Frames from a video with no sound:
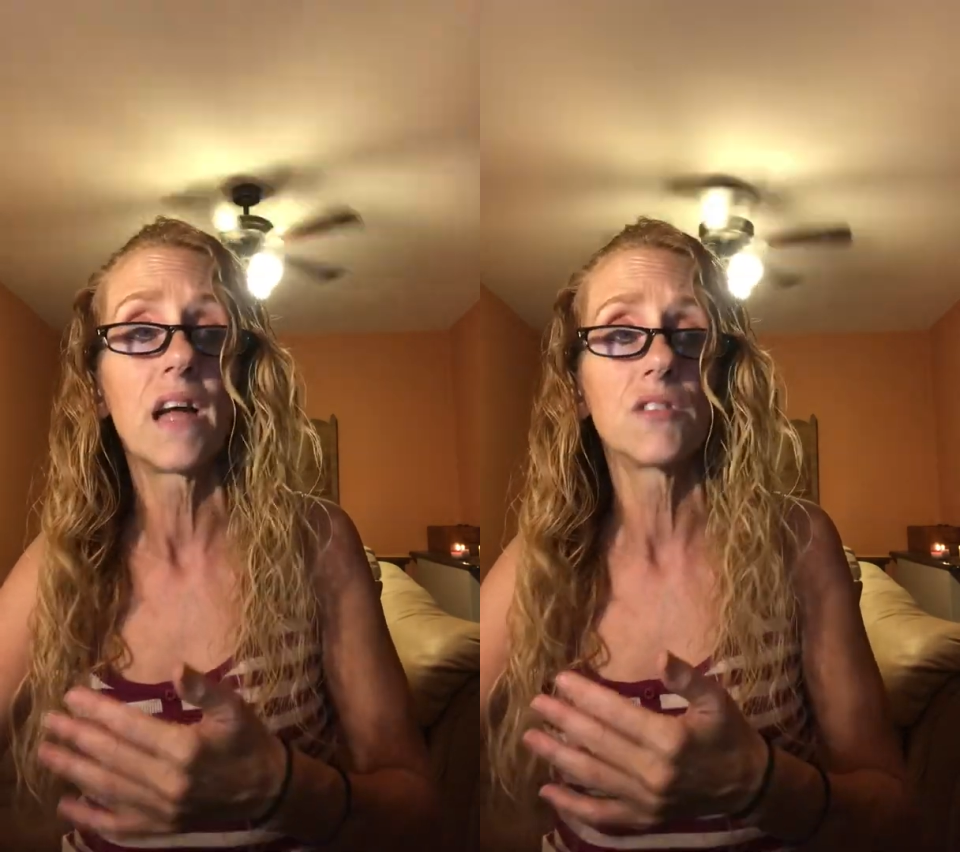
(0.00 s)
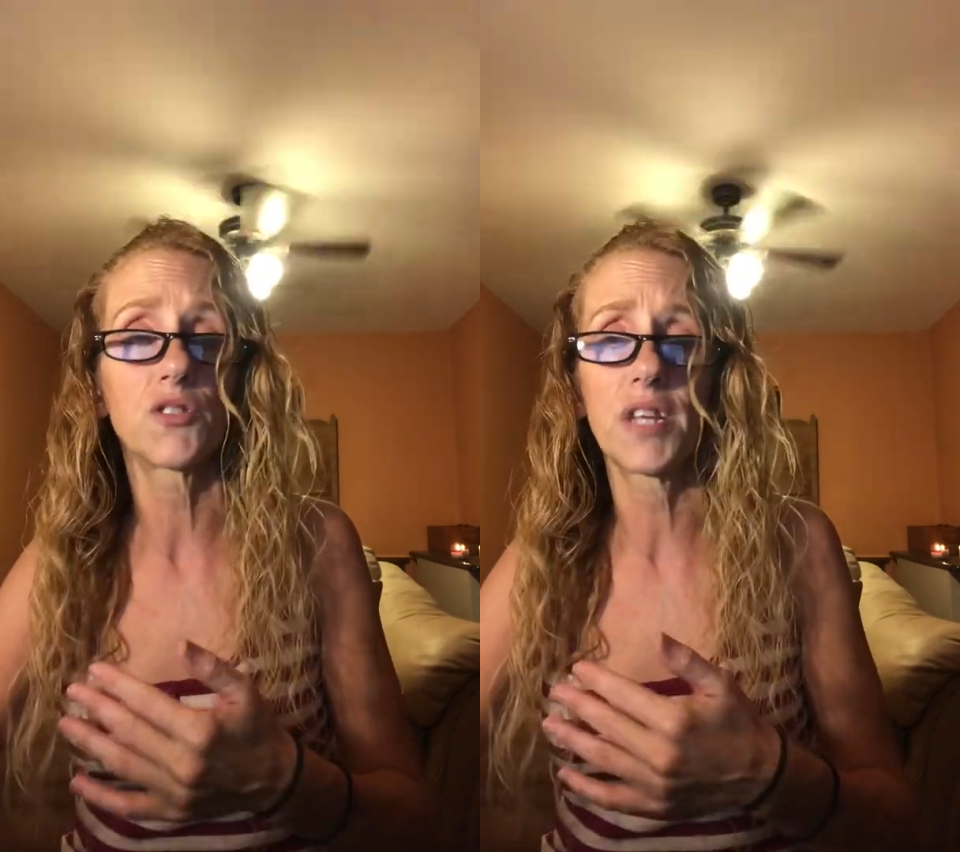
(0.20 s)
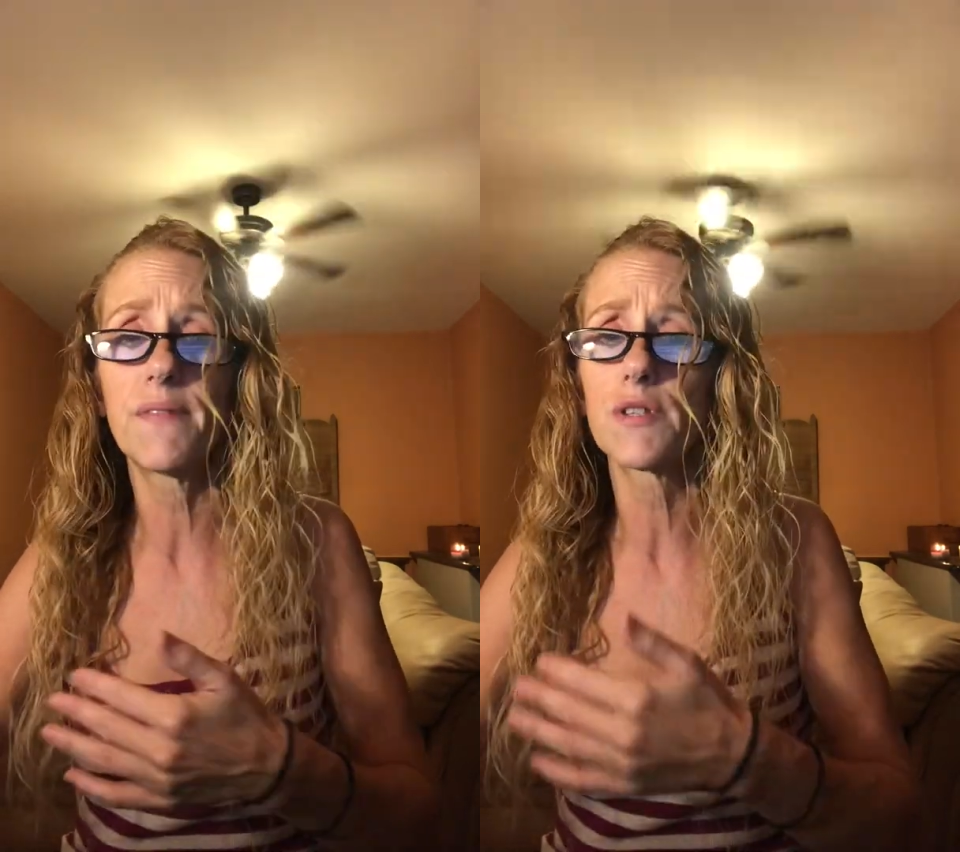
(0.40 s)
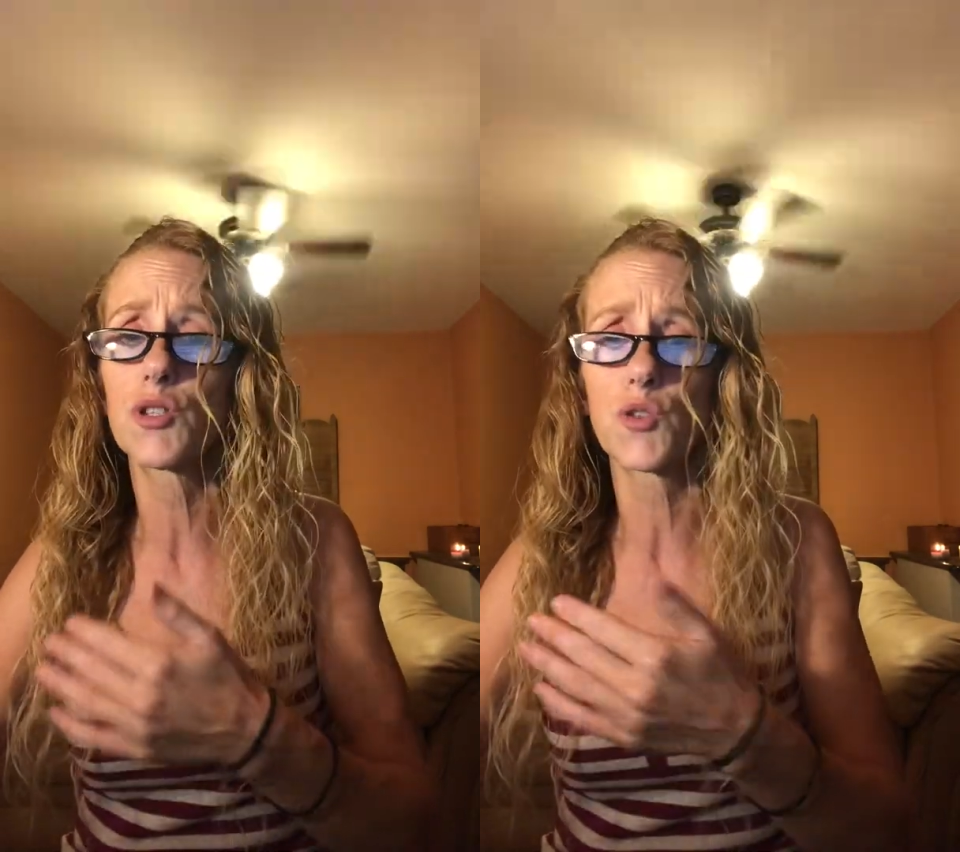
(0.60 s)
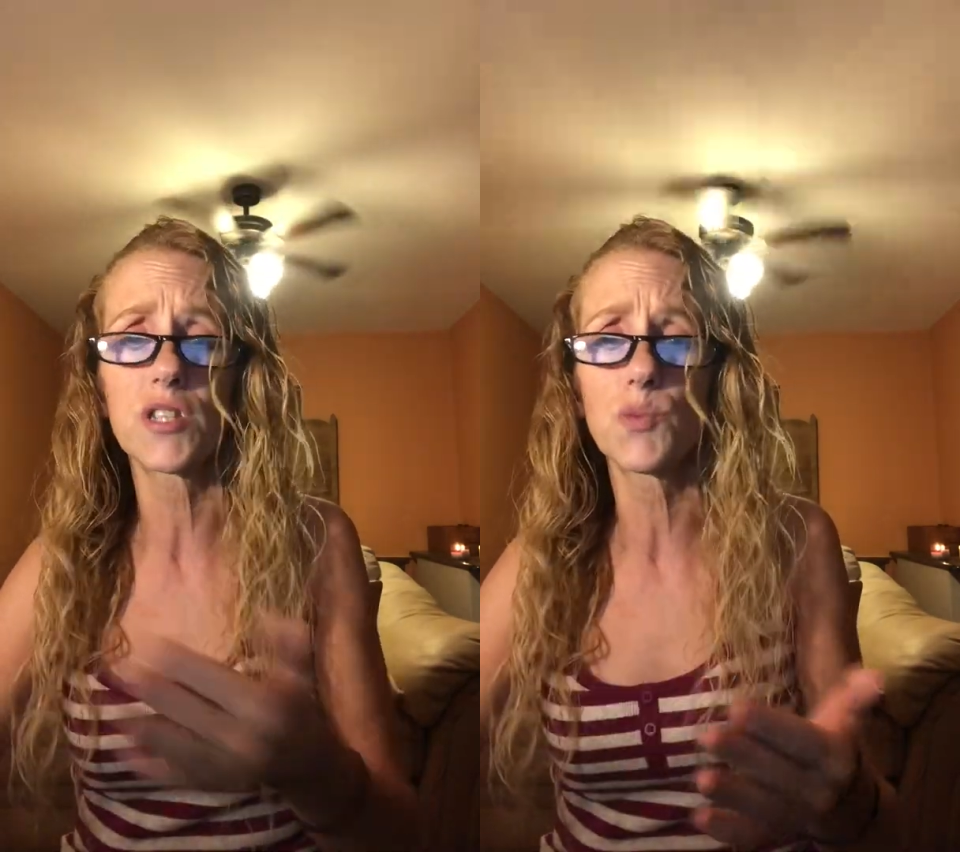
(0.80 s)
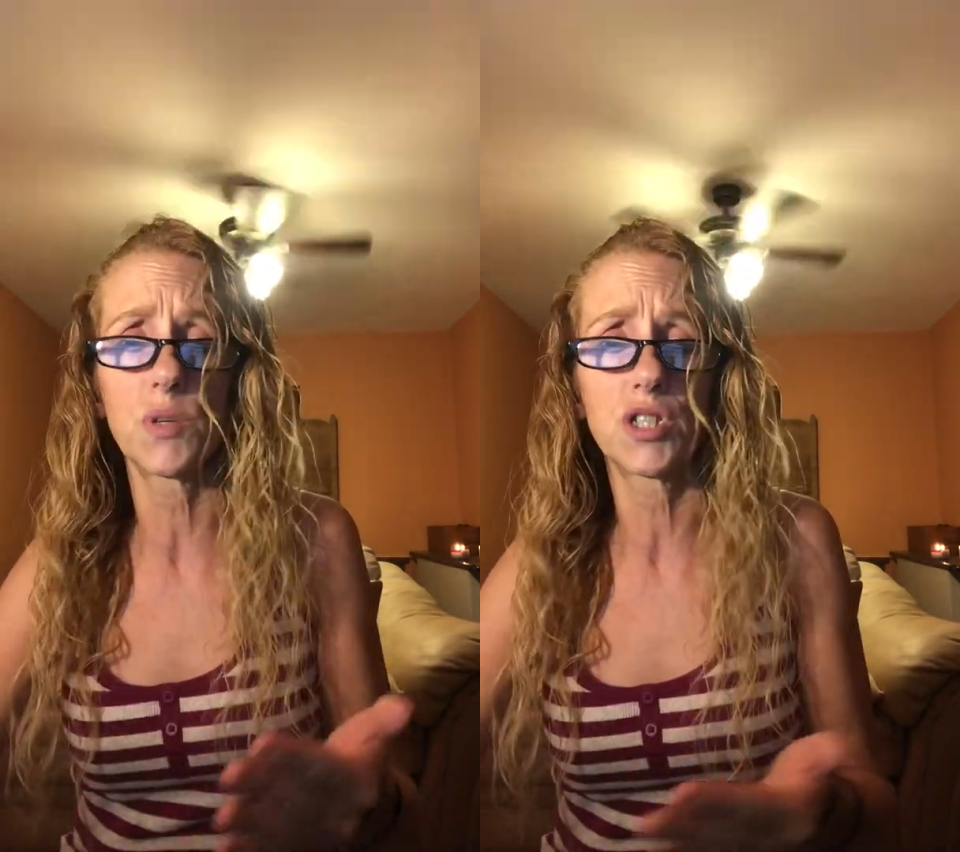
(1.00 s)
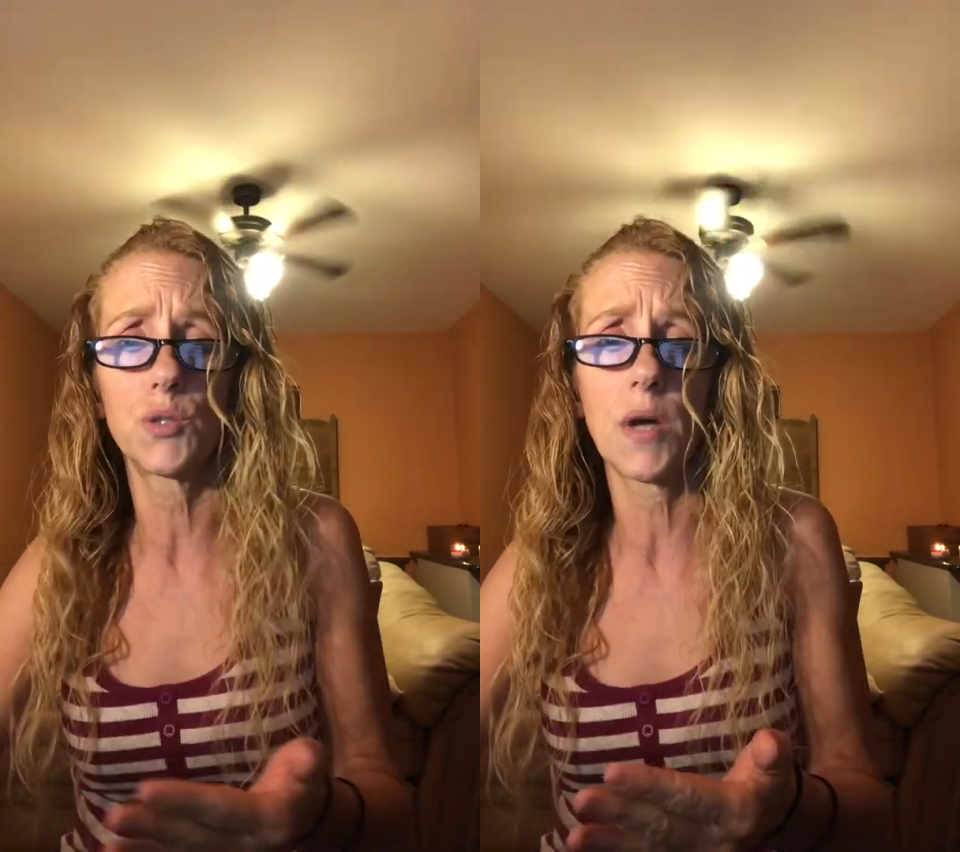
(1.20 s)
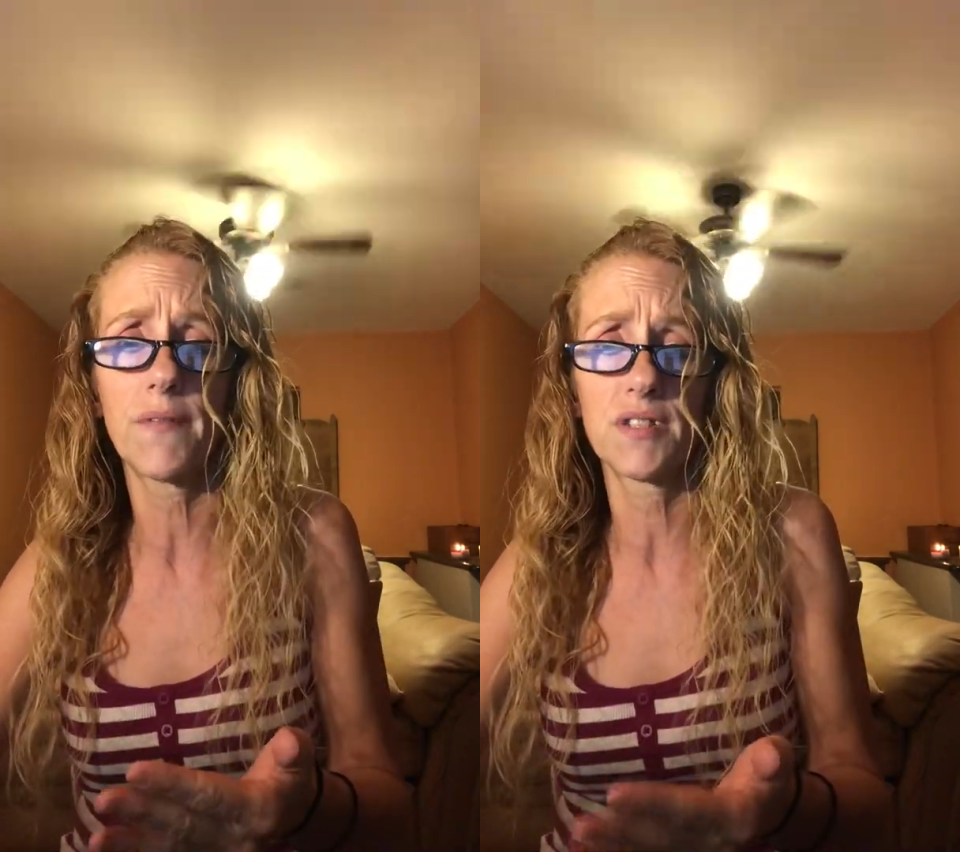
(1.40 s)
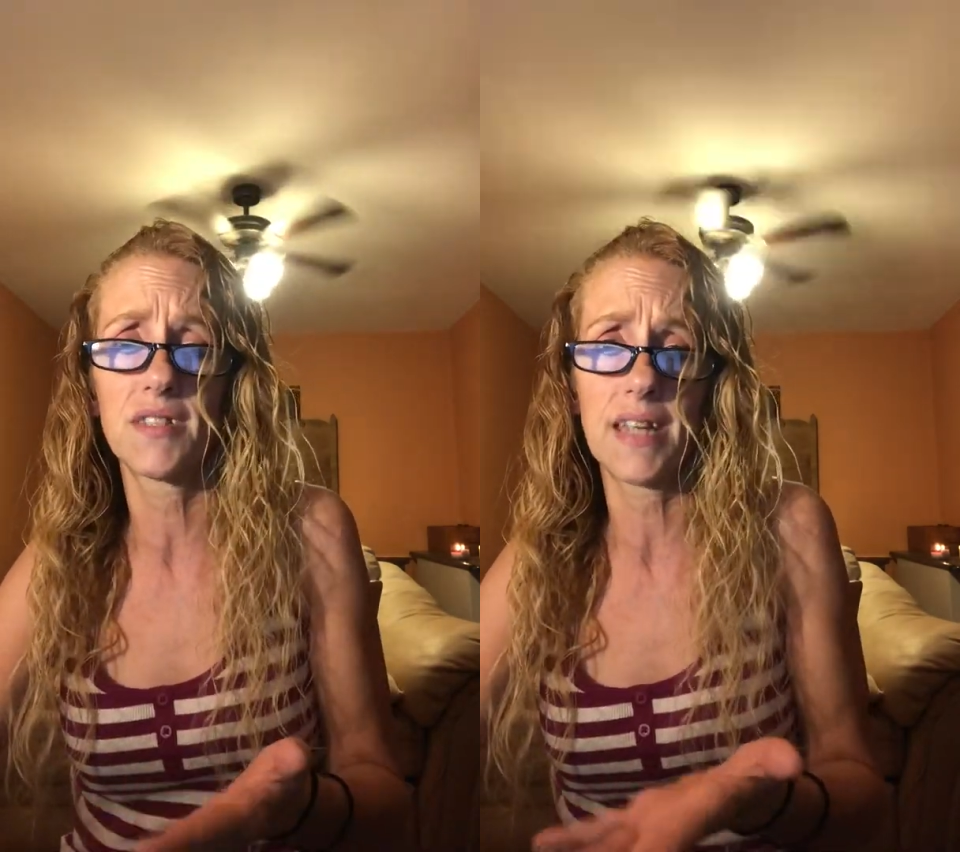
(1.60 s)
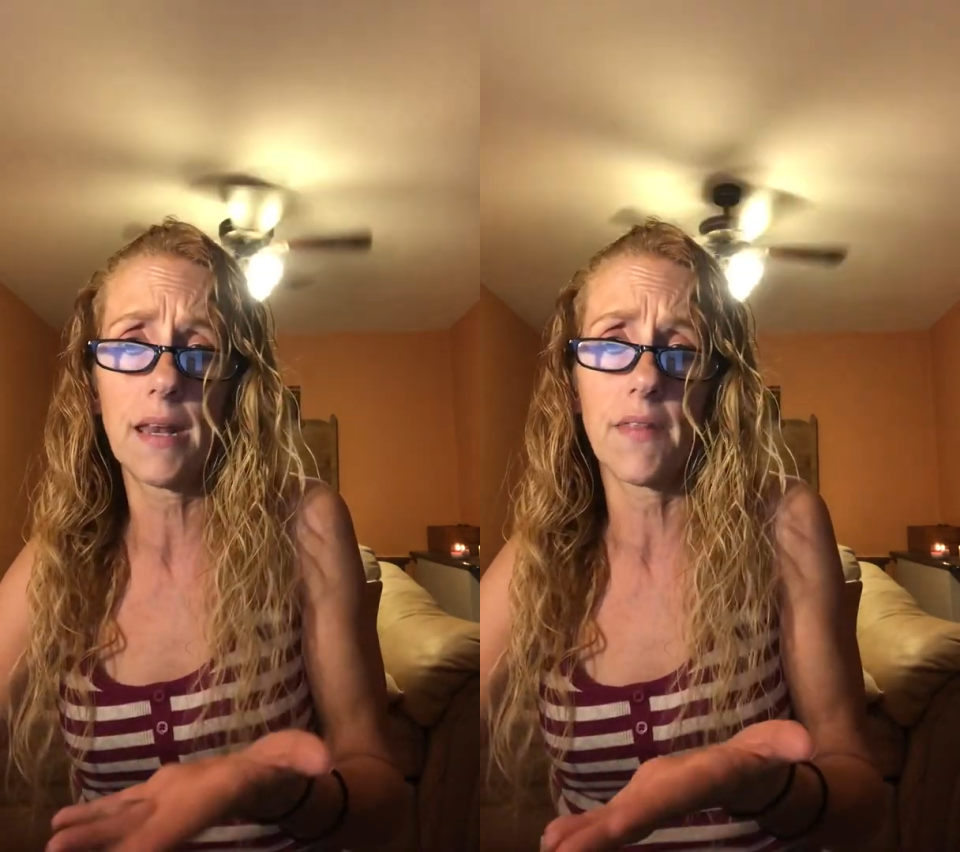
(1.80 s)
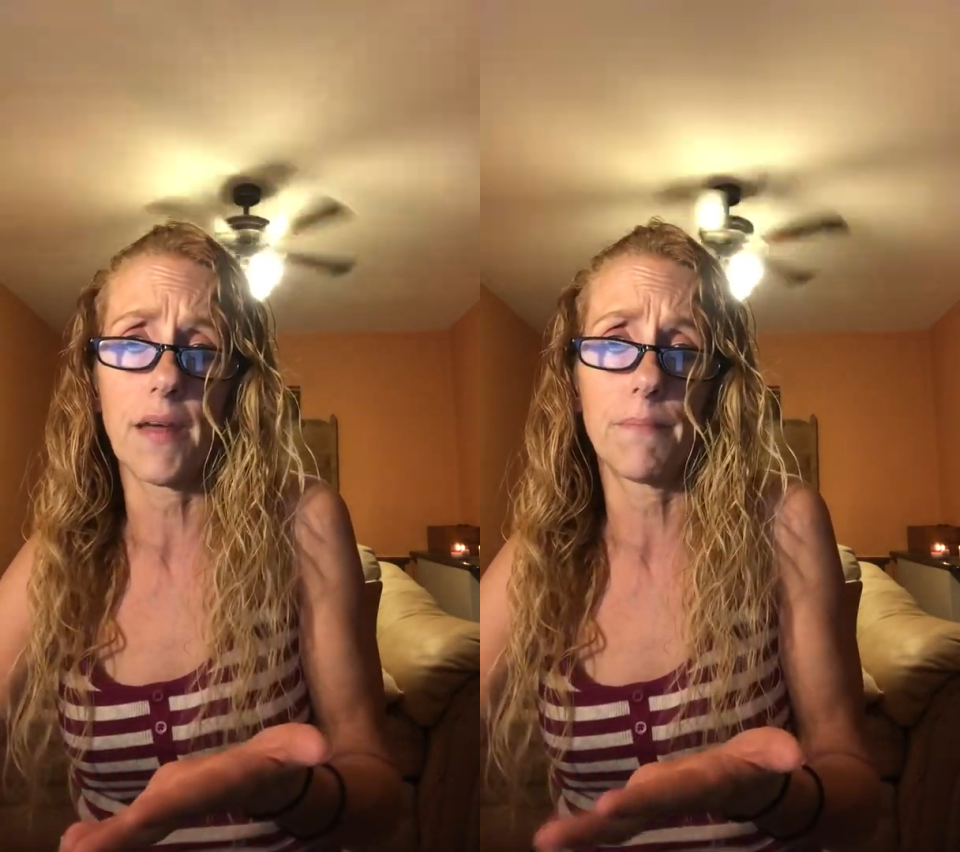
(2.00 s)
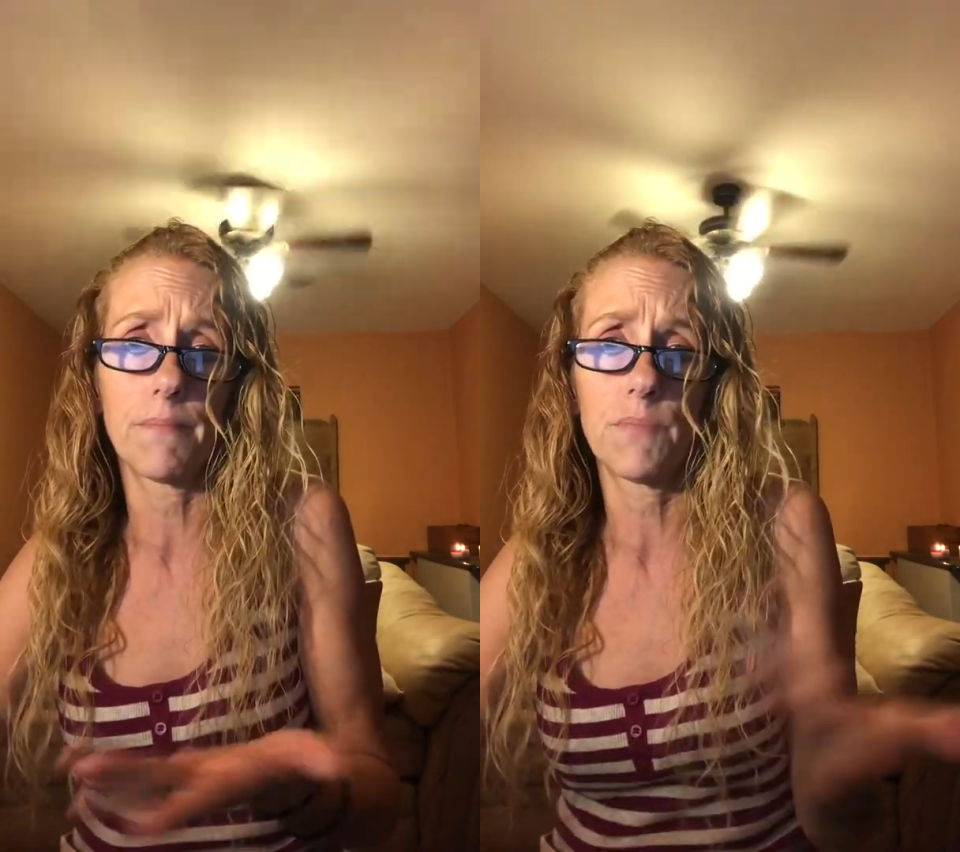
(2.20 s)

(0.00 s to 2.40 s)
so they even trust what you have to say to them.